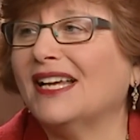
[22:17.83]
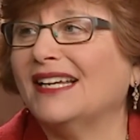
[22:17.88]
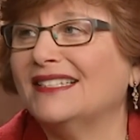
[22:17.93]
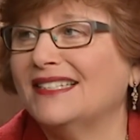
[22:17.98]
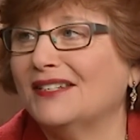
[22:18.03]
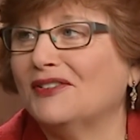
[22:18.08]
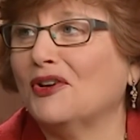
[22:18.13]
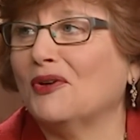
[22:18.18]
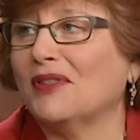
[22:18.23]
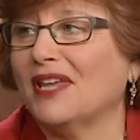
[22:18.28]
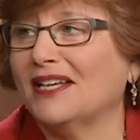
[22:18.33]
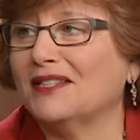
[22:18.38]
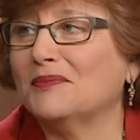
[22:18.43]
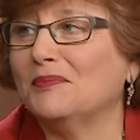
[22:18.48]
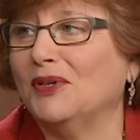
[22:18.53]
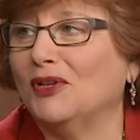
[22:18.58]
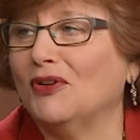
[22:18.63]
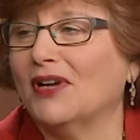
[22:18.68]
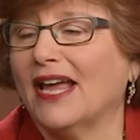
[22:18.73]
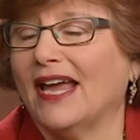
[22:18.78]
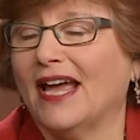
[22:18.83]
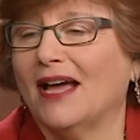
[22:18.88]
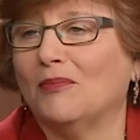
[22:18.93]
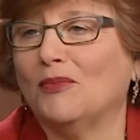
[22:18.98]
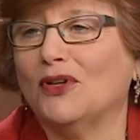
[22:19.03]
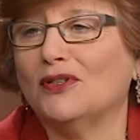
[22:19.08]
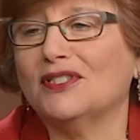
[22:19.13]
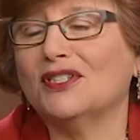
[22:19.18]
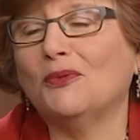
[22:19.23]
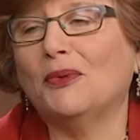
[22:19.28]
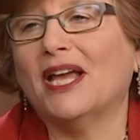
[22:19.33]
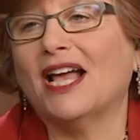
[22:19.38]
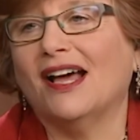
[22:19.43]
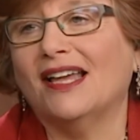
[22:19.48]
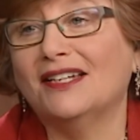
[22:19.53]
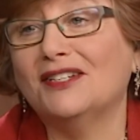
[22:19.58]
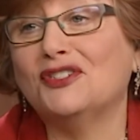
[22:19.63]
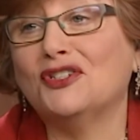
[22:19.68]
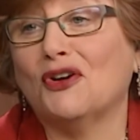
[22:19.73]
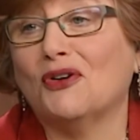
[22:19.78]
I said, no, that's Bill Campbell. So we kind
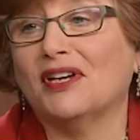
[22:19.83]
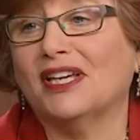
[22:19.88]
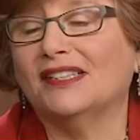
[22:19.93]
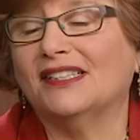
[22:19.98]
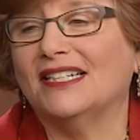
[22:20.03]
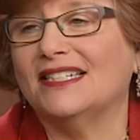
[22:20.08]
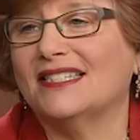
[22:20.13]
of jokingly